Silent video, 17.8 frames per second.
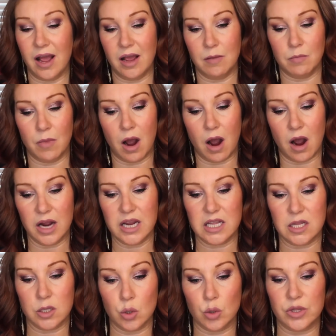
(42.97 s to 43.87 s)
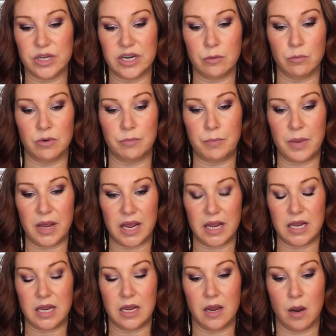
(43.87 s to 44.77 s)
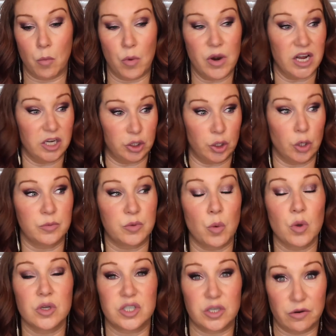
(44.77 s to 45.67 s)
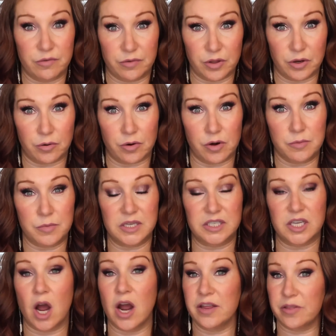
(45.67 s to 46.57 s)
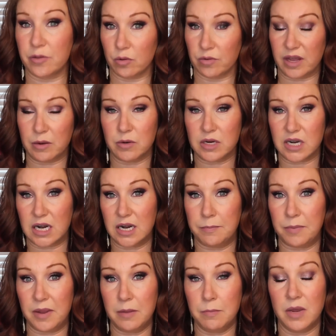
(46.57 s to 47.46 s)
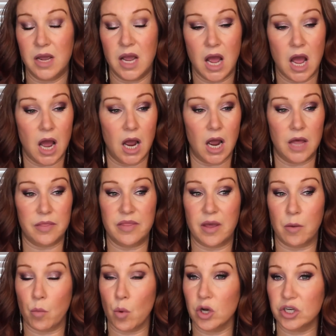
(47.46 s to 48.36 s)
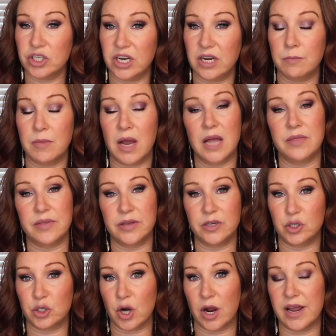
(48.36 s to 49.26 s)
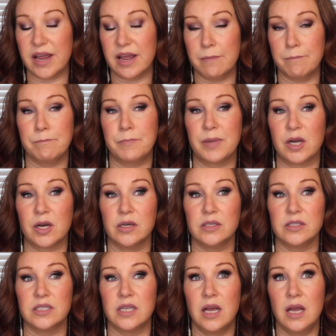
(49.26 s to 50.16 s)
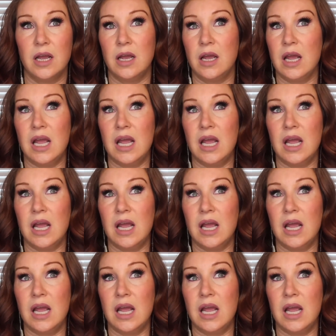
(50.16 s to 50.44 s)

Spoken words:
I thought that it would be, and when I dropped Watson off at the groomers, I thought they would clip him and then wash him and then dry him, because